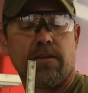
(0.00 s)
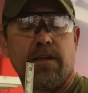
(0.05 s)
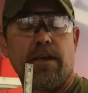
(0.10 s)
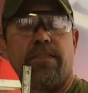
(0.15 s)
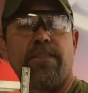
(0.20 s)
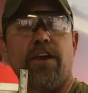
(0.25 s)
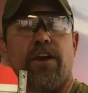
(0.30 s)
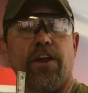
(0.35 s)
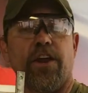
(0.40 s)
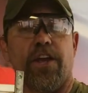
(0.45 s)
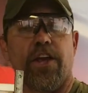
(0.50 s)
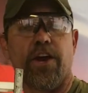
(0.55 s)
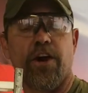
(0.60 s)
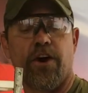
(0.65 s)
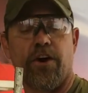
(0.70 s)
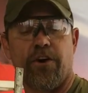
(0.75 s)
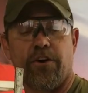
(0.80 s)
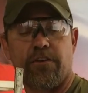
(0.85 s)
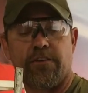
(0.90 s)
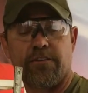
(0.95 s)
And there you
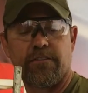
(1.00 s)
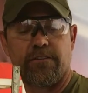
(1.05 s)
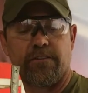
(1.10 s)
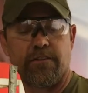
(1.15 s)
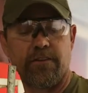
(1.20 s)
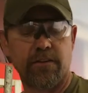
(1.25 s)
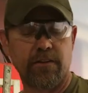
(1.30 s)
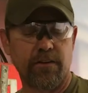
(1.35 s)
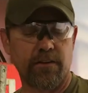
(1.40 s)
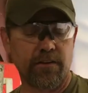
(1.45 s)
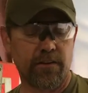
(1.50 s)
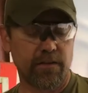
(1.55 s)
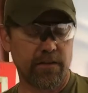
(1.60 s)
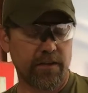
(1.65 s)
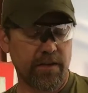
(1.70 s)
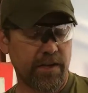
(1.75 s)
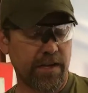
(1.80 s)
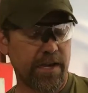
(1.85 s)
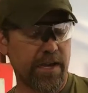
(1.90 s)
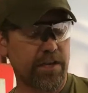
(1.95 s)
go.
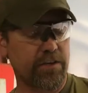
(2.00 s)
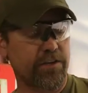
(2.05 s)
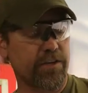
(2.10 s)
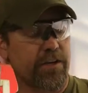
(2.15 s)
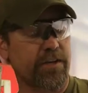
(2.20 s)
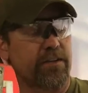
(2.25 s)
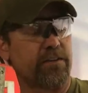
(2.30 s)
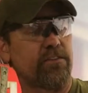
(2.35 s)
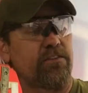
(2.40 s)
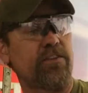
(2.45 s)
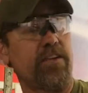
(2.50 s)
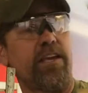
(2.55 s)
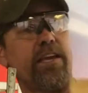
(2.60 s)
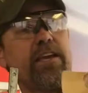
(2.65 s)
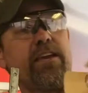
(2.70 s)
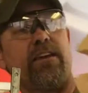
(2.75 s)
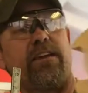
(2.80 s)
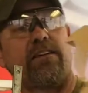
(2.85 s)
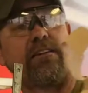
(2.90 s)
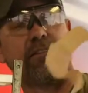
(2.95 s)
As you can
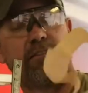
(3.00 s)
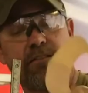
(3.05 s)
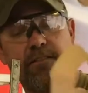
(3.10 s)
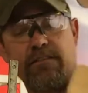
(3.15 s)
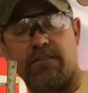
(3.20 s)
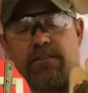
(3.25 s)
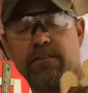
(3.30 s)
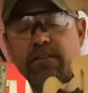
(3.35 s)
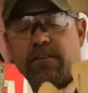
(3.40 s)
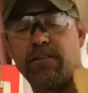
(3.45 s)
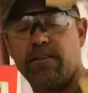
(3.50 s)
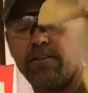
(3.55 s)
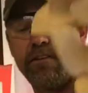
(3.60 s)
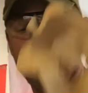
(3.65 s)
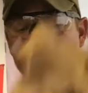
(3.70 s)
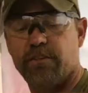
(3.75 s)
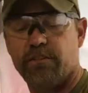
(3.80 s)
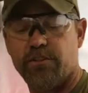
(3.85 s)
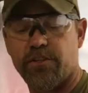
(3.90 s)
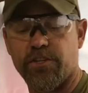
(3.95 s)
see,
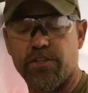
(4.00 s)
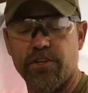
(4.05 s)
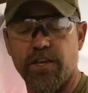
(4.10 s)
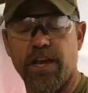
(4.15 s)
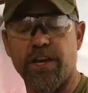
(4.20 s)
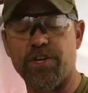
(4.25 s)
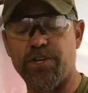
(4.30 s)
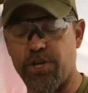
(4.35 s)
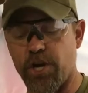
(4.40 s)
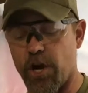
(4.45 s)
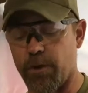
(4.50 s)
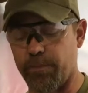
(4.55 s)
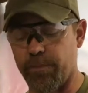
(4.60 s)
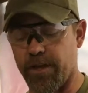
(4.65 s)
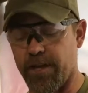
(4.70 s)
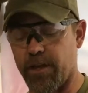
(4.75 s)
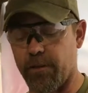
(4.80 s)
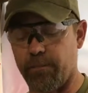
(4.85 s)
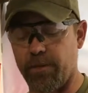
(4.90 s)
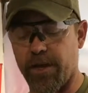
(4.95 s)
just like
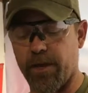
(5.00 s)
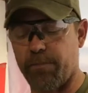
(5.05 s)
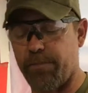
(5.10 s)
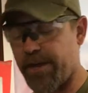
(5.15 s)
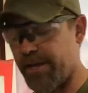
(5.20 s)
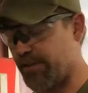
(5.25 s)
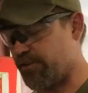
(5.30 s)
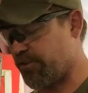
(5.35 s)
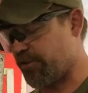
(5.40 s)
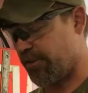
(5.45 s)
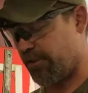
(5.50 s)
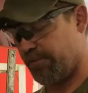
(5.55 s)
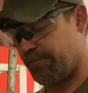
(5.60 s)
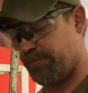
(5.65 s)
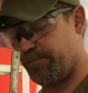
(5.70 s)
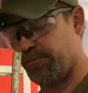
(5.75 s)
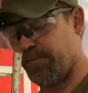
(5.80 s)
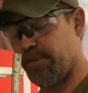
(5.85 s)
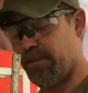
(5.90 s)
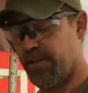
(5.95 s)
sharpening a big pencil.
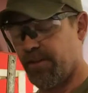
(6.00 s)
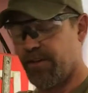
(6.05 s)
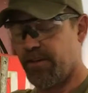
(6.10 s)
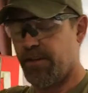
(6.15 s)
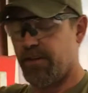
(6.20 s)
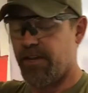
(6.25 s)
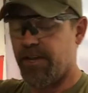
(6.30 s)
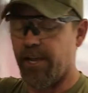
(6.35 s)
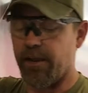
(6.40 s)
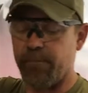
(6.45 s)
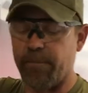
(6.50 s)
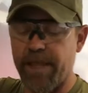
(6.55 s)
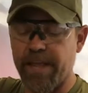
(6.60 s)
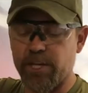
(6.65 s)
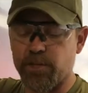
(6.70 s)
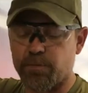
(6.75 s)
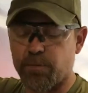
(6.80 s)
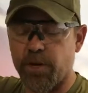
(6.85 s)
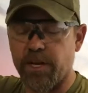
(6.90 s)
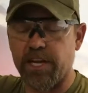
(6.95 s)
It
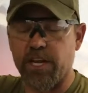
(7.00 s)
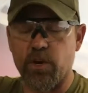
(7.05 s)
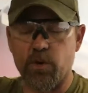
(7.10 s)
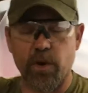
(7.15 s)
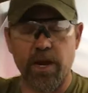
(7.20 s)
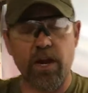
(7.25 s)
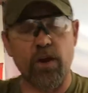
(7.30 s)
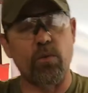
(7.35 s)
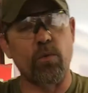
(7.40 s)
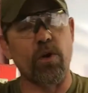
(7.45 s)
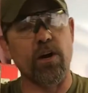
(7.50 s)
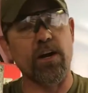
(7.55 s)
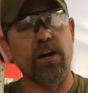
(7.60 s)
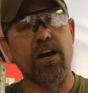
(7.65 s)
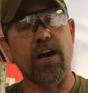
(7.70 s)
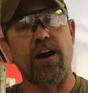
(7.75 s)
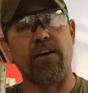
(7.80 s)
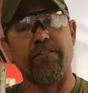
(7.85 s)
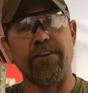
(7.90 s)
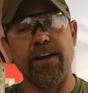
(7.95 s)
makes pretty quick
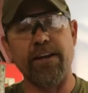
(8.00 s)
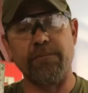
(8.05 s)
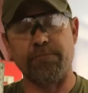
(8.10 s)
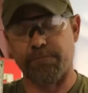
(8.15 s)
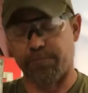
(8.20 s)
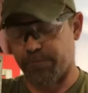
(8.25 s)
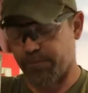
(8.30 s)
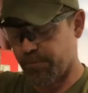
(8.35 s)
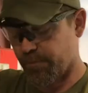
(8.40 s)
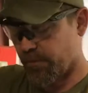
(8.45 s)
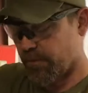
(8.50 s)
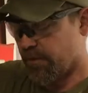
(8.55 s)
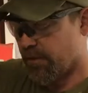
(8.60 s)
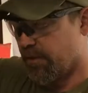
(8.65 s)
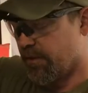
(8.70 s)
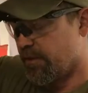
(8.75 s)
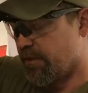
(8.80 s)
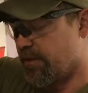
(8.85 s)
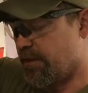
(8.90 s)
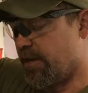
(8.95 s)
work of it.
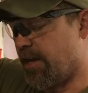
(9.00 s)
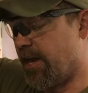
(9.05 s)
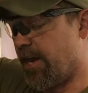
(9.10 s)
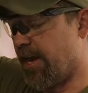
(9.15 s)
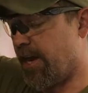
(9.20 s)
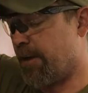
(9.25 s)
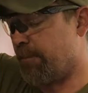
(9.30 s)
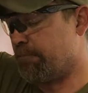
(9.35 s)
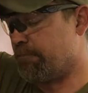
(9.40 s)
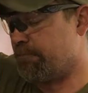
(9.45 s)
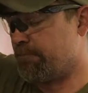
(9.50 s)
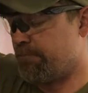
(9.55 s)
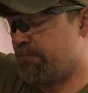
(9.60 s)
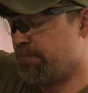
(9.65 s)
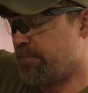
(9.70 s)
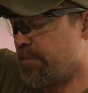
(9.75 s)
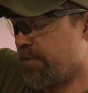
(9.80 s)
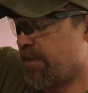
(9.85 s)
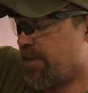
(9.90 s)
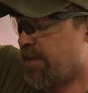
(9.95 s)
I
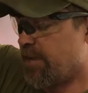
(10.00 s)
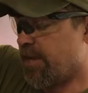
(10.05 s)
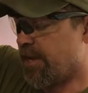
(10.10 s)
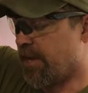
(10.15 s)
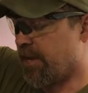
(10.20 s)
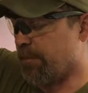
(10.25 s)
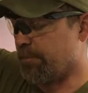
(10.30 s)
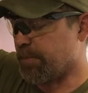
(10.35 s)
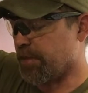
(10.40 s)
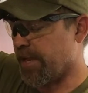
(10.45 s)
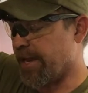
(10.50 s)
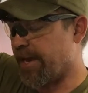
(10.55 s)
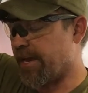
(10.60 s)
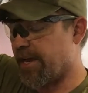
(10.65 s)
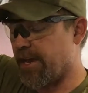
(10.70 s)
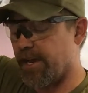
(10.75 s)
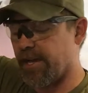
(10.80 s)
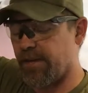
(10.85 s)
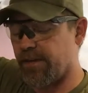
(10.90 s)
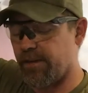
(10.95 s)
plan
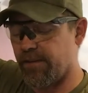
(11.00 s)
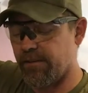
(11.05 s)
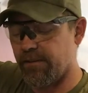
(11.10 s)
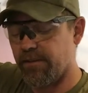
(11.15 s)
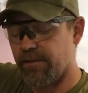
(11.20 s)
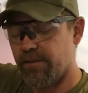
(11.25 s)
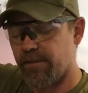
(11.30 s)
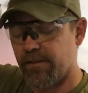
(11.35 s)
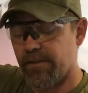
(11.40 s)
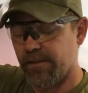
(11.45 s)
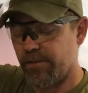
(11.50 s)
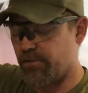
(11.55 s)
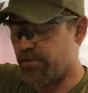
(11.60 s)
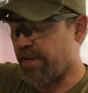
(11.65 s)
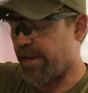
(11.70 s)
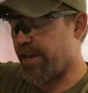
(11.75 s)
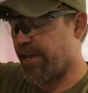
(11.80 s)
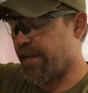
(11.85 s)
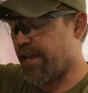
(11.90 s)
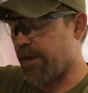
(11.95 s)
on
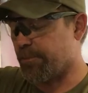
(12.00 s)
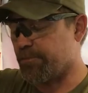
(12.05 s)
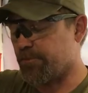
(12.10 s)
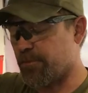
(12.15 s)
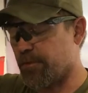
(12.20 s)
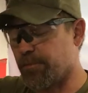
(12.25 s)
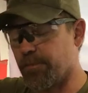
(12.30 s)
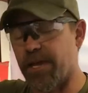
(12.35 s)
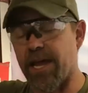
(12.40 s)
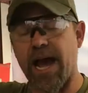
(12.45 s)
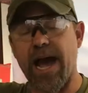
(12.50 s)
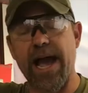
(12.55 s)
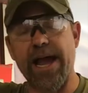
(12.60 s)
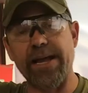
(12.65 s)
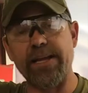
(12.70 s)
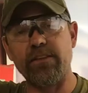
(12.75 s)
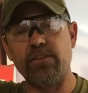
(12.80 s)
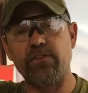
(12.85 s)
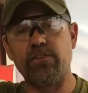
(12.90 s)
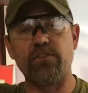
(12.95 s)
setting up some
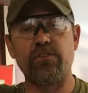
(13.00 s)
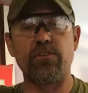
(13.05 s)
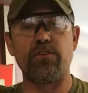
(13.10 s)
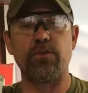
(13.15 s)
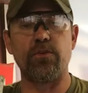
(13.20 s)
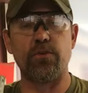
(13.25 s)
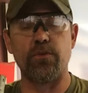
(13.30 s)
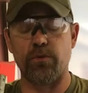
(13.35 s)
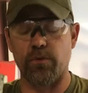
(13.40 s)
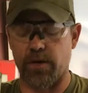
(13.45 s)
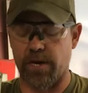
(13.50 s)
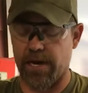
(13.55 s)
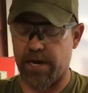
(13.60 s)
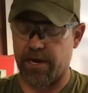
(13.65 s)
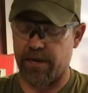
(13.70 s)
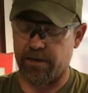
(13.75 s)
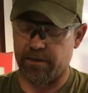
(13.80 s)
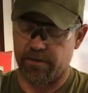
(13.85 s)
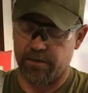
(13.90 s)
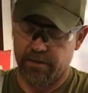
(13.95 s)
guides
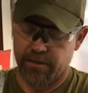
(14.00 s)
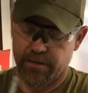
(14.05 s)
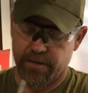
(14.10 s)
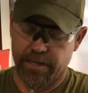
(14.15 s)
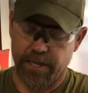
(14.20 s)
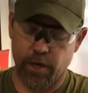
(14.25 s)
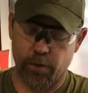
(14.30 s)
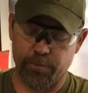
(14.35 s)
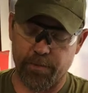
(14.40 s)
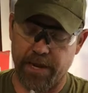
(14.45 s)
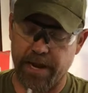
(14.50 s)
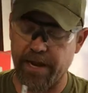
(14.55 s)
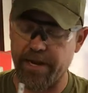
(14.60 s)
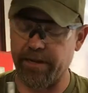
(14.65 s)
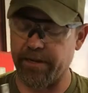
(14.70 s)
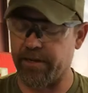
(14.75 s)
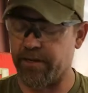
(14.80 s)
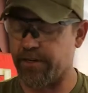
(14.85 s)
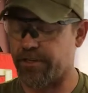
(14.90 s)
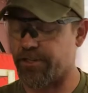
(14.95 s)
to help
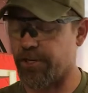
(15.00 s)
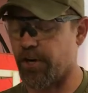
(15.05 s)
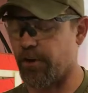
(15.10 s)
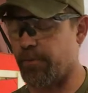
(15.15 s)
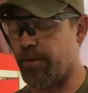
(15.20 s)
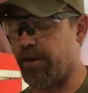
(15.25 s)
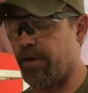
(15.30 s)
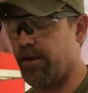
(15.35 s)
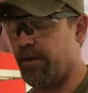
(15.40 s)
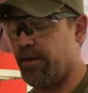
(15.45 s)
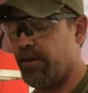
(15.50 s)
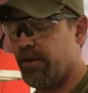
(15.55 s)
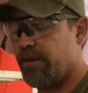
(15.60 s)
Katie determine